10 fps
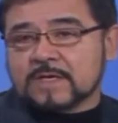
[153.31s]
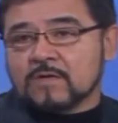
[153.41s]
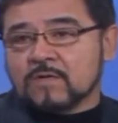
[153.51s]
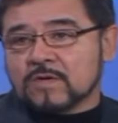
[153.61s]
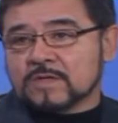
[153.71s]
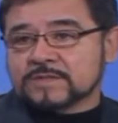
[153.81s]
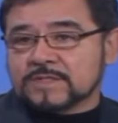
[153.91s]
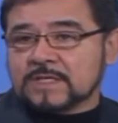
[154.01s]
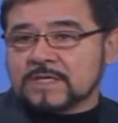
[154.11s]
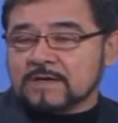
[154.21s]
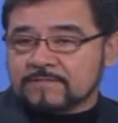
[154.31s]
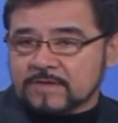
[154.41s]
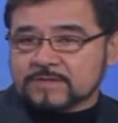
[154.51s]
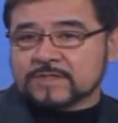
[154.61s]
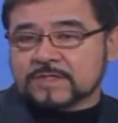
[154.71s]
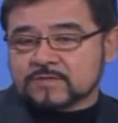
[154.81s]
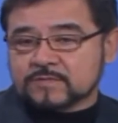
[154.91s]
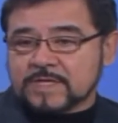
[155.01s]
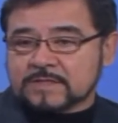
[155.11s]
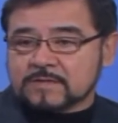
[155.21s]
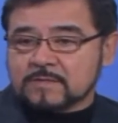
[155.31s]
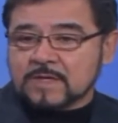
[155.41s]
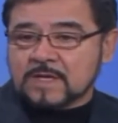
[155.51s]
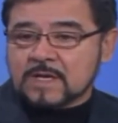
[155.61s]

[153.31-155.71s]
or the high-functioning spectrum